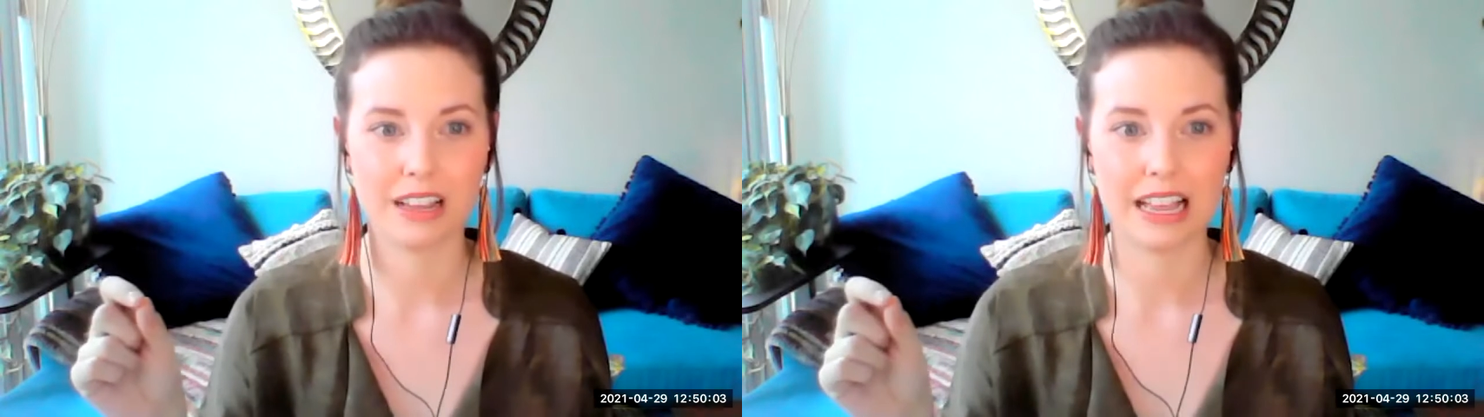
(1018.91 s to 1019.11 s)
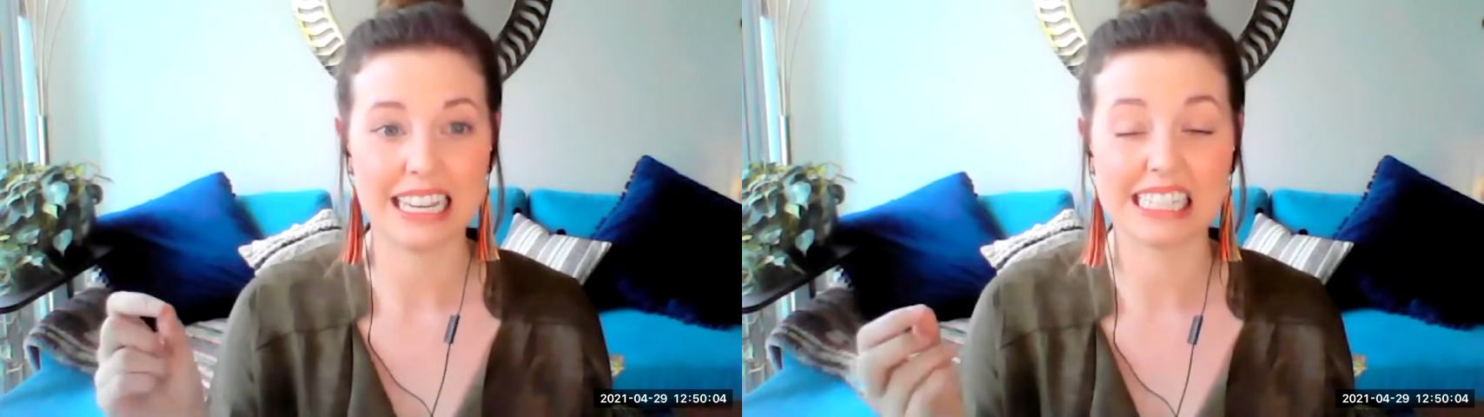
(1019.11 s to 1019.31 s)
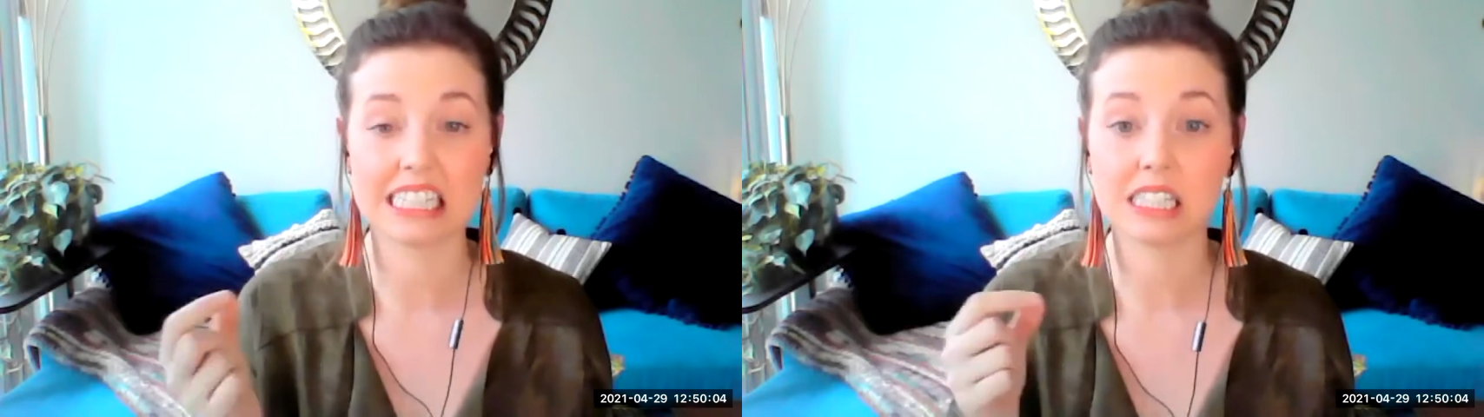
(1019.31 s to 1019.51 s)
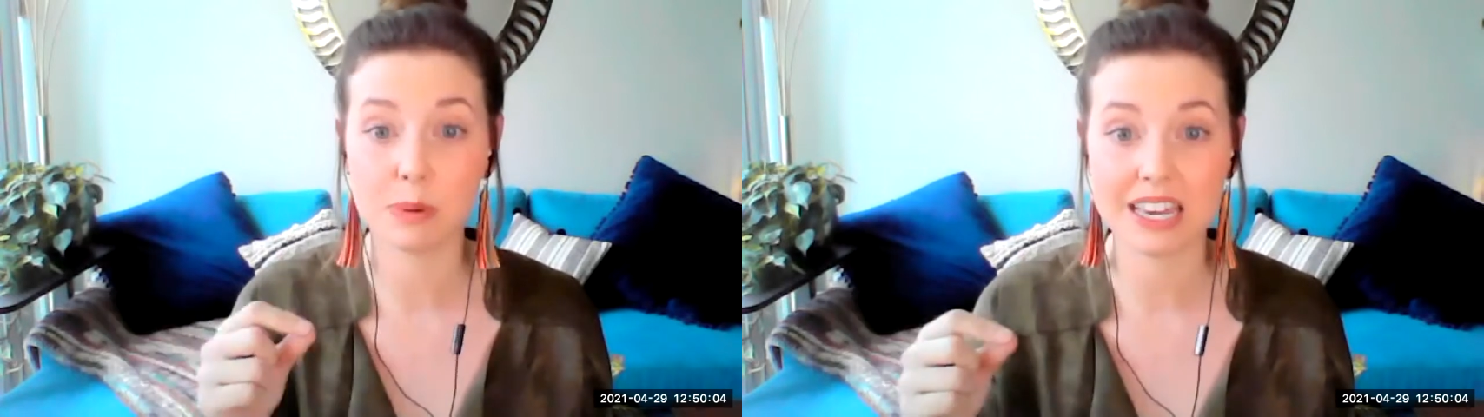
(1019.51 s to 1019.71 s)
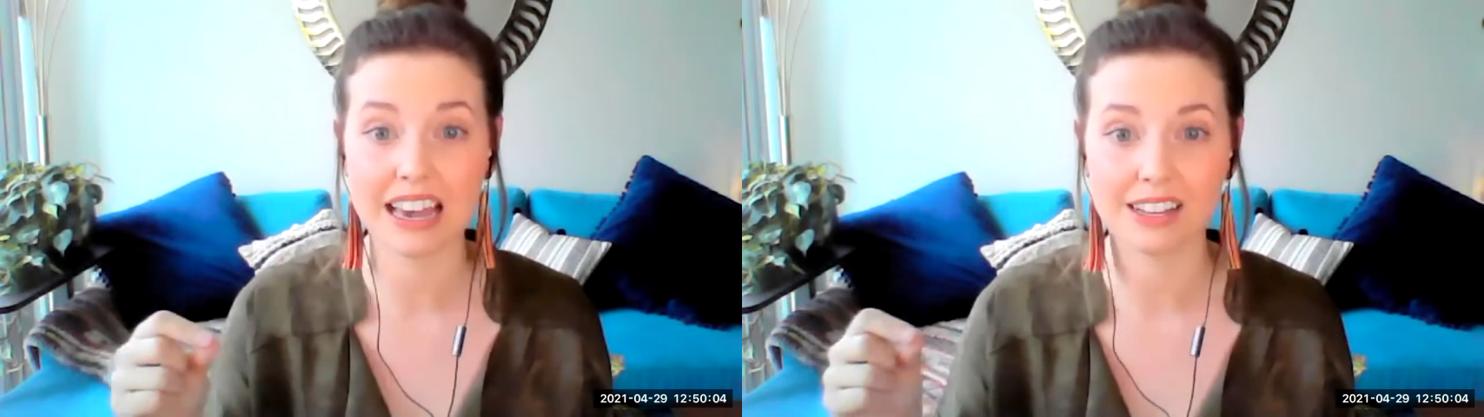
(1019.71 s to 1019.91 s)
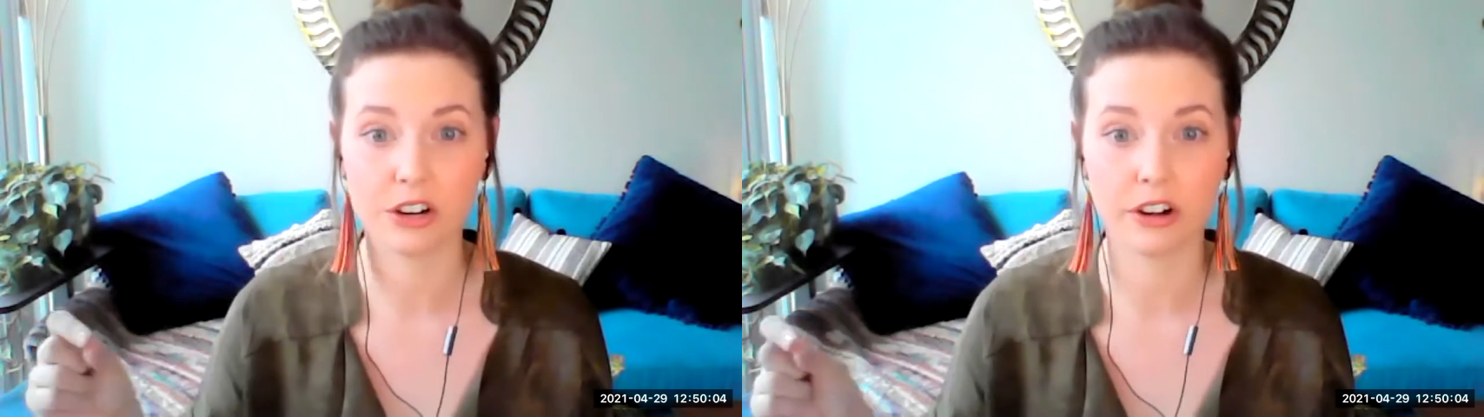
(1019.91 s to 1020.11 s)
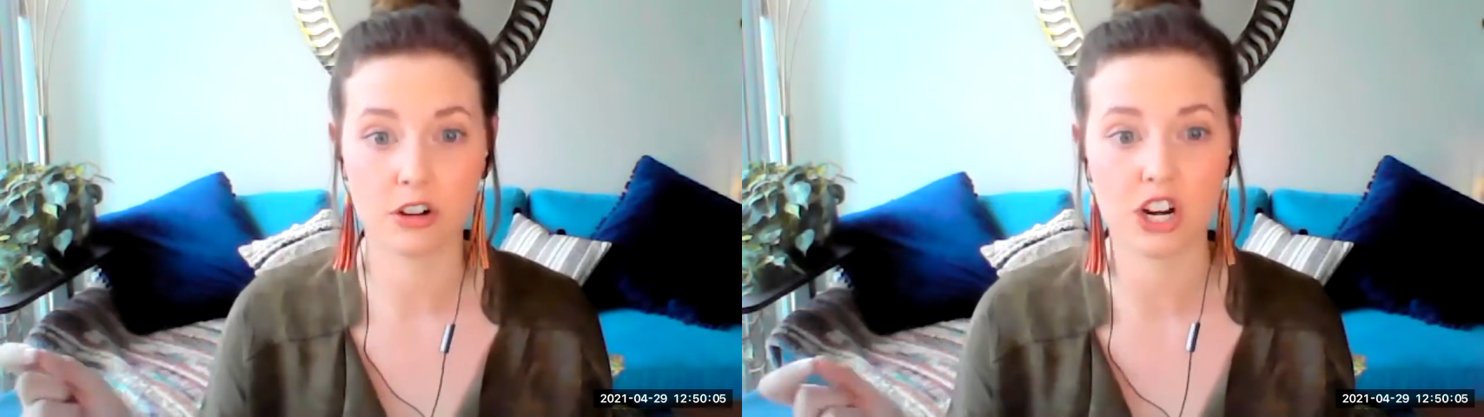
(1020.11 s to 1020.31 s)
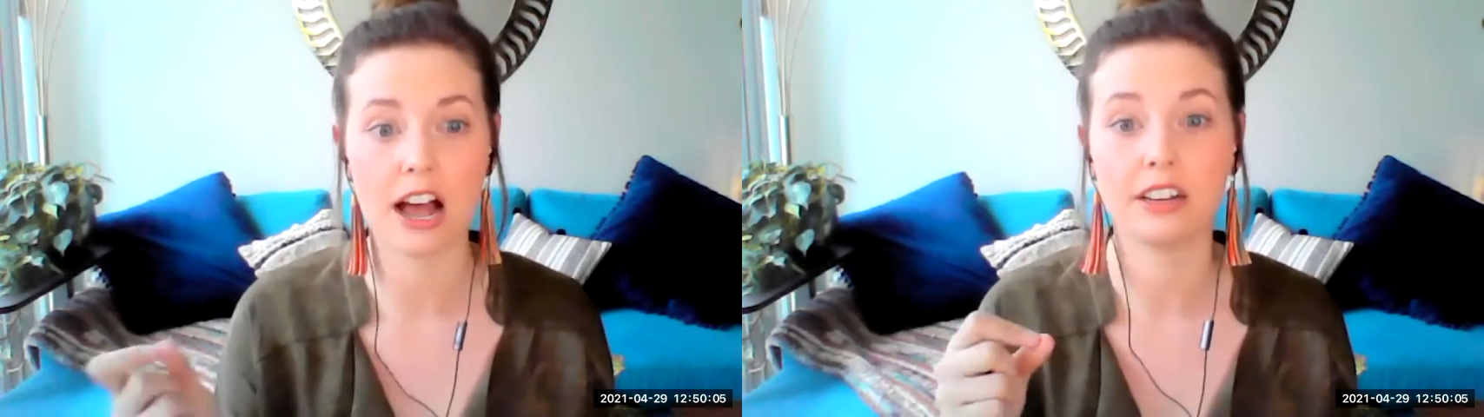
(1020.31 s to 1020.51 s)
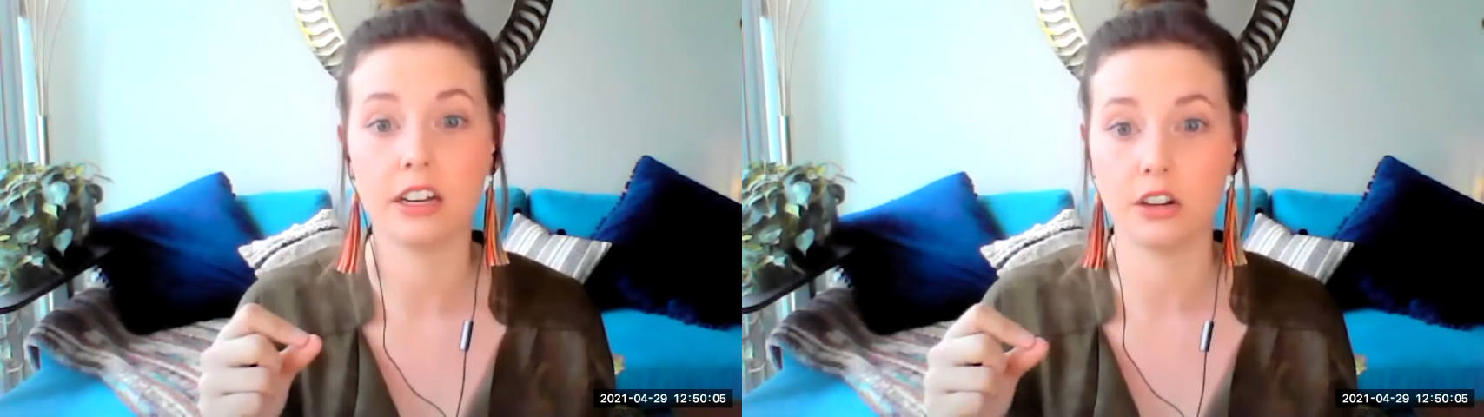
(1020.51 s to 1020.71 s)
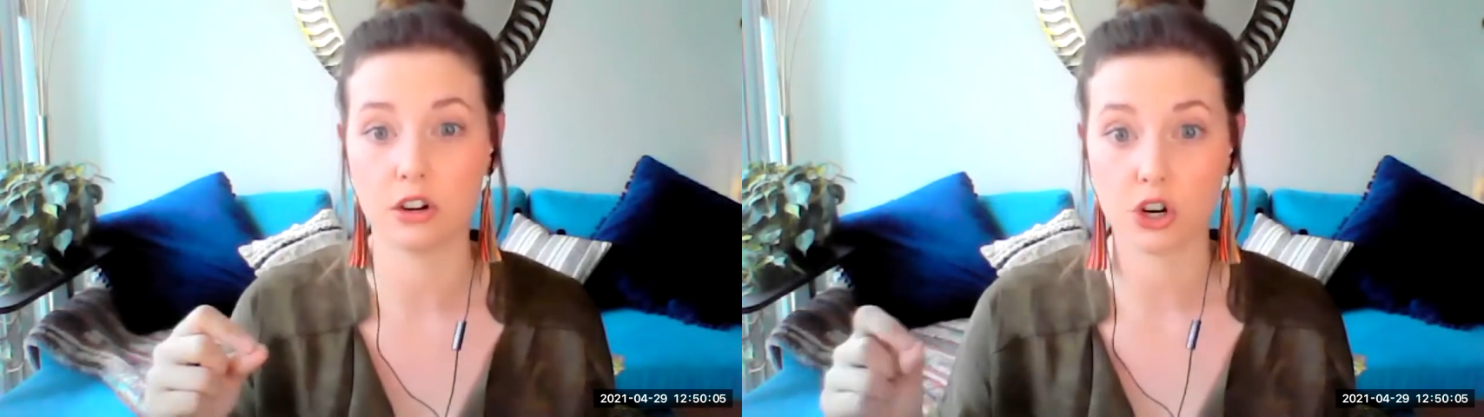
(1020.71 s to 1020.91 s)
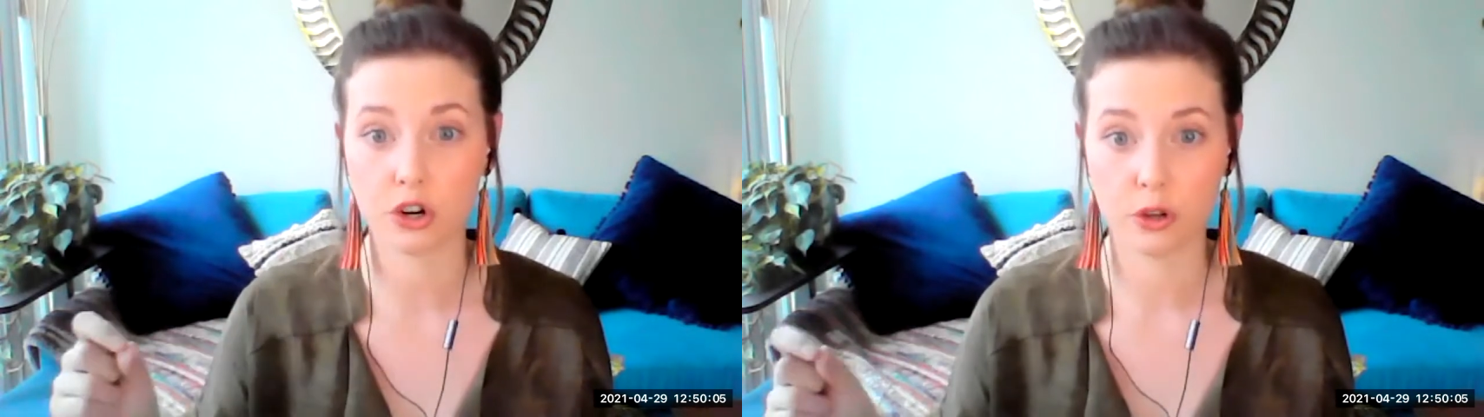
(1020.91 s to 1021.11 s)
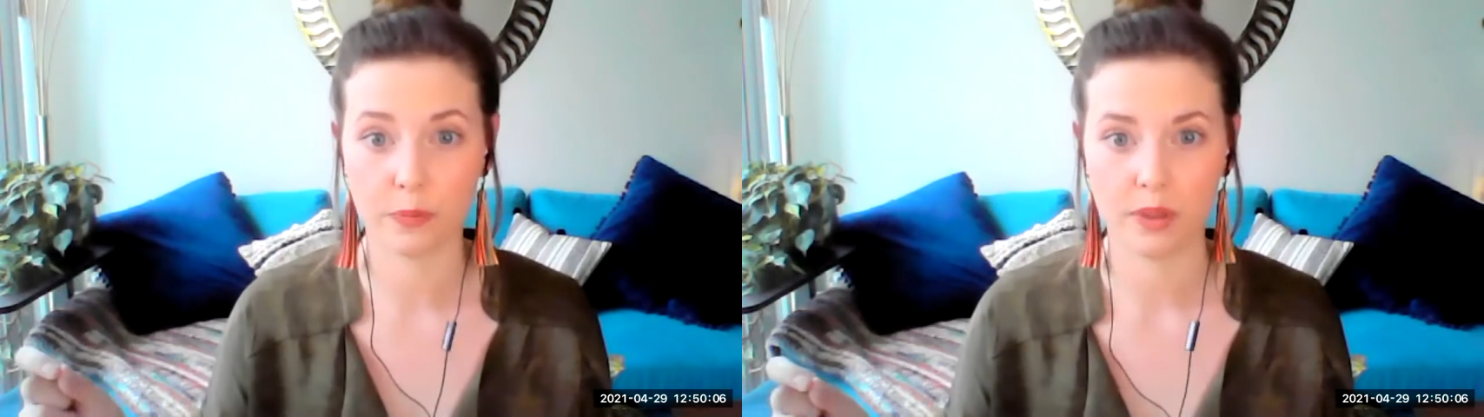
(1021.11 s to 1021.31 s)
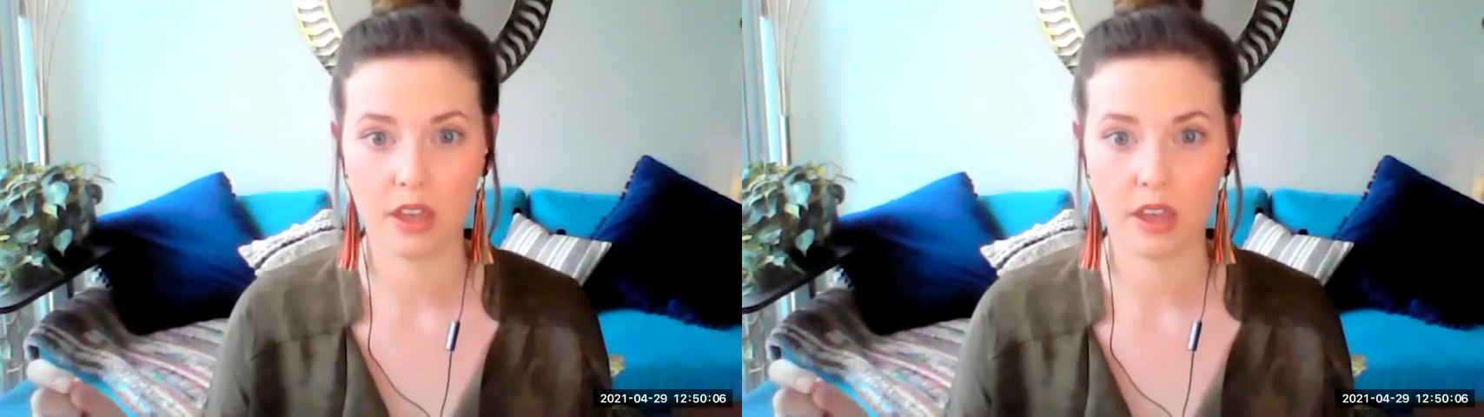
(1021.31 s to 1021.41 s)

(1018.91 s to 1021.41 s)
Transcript: like speak as your inner child in your journal